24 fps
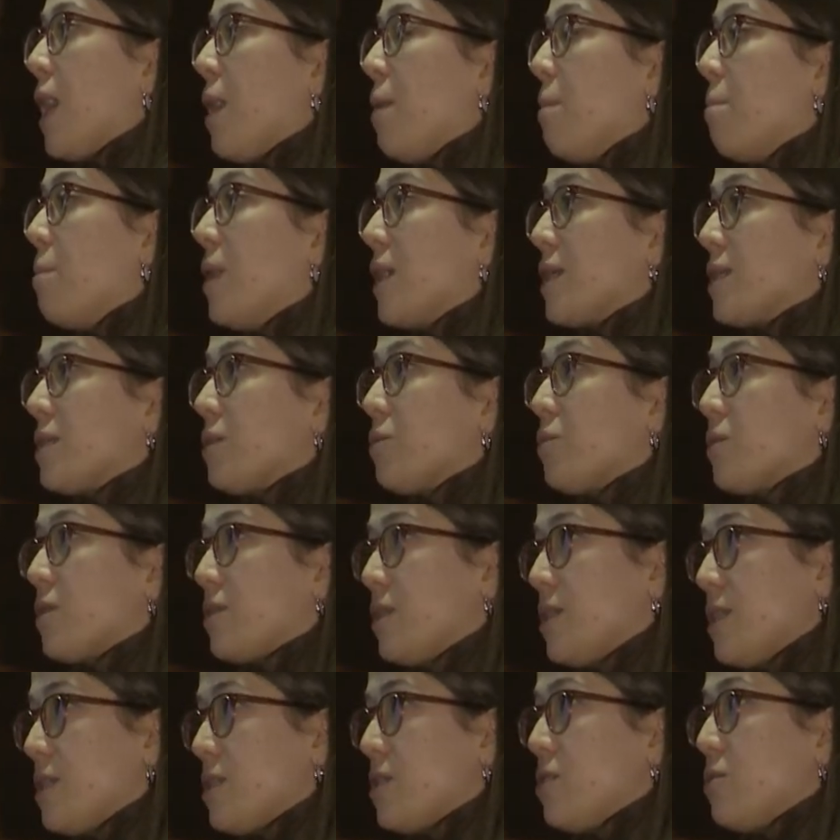But
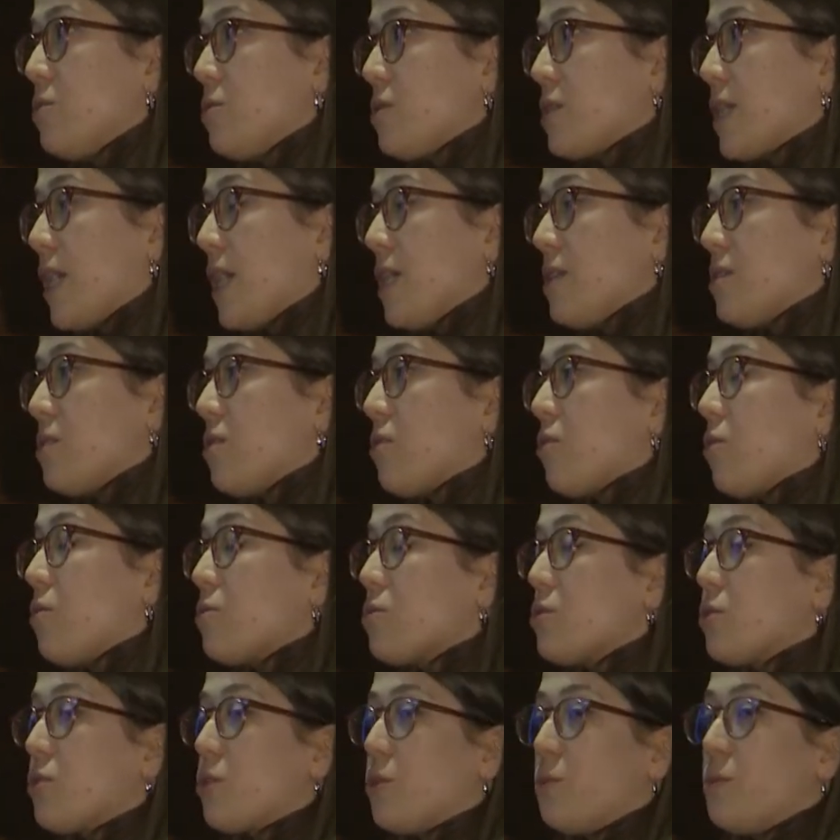with this use case, you're
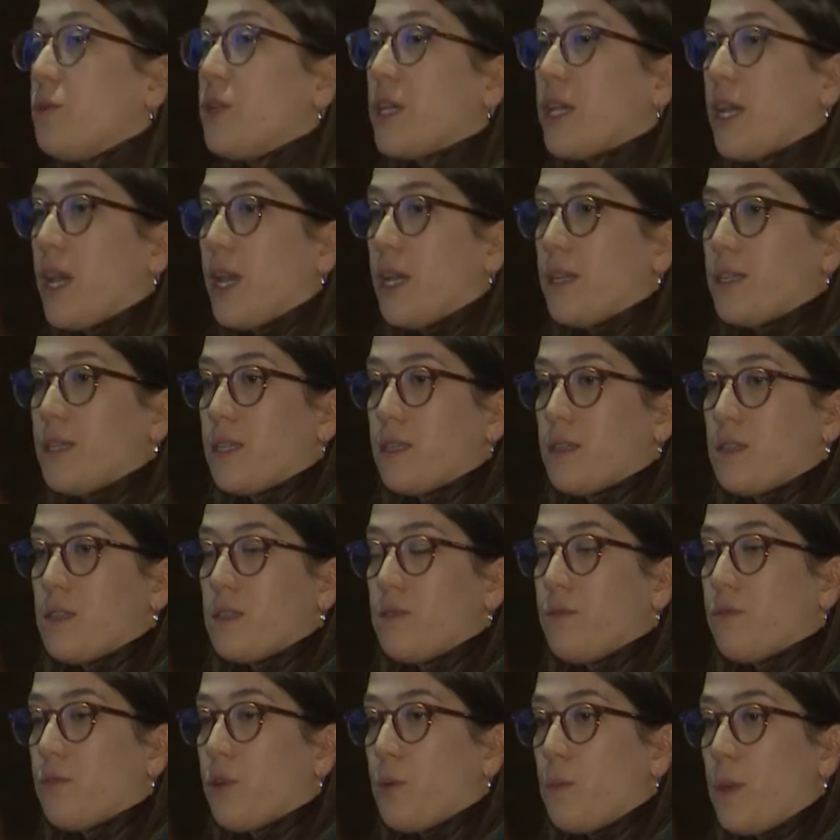also communicating this
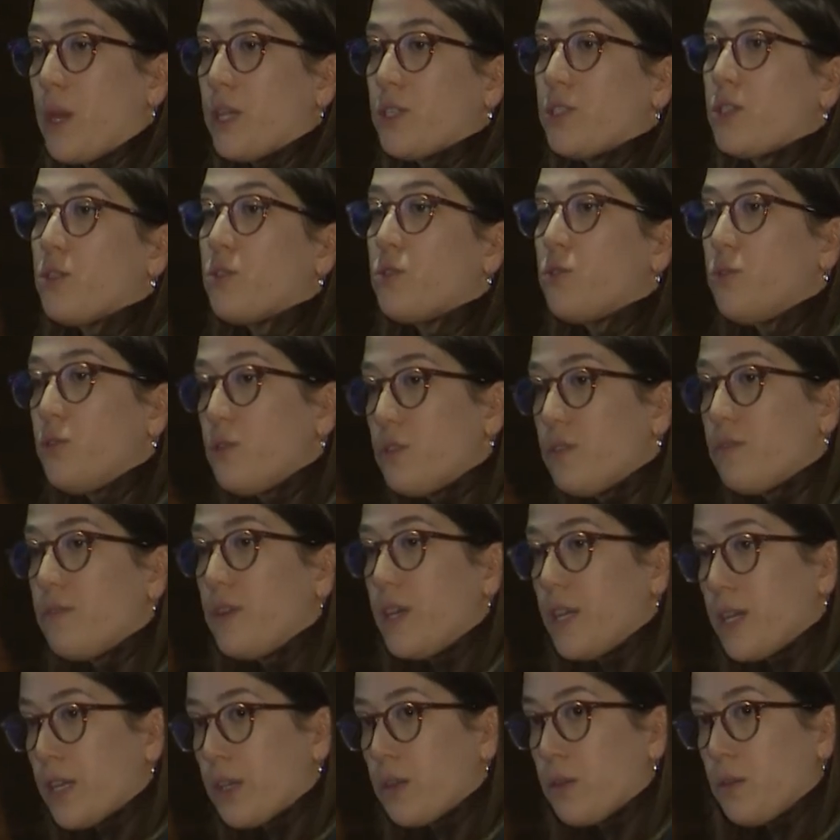information to the
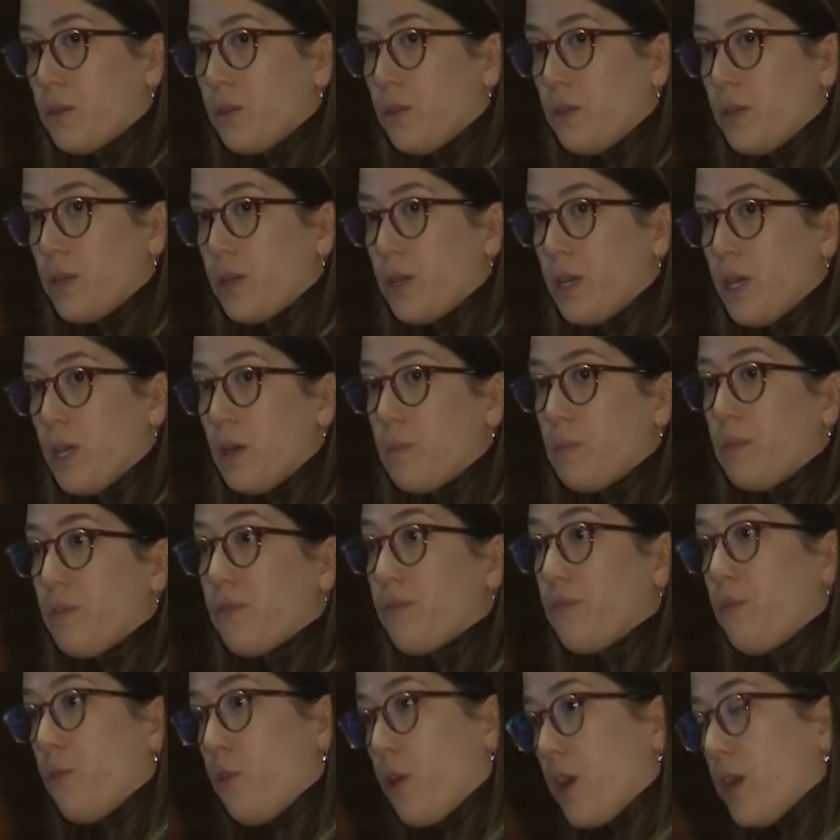vehicle
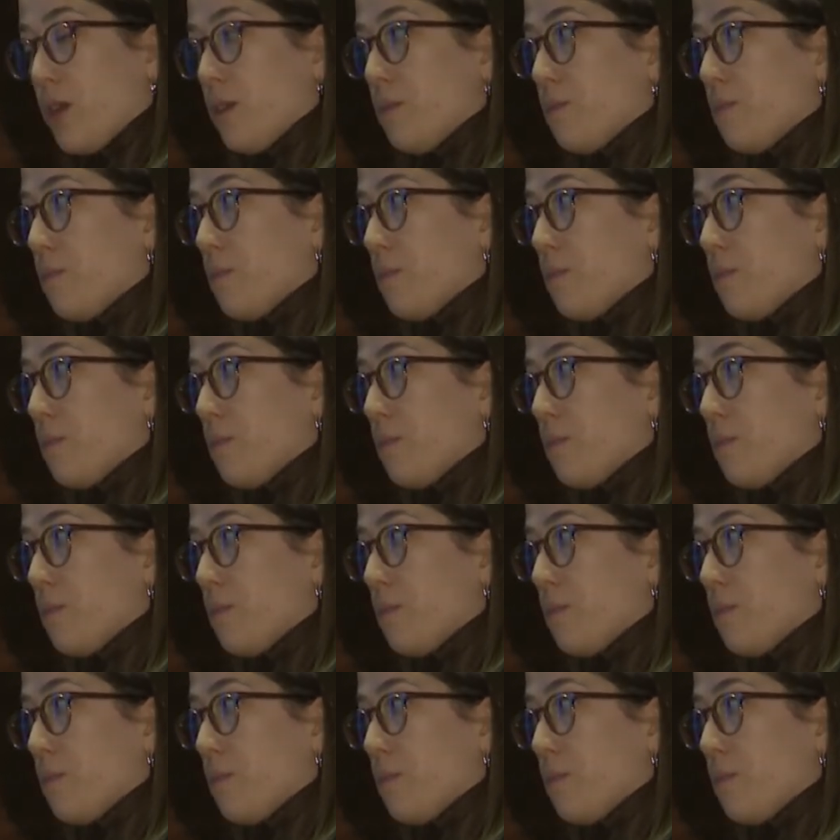before,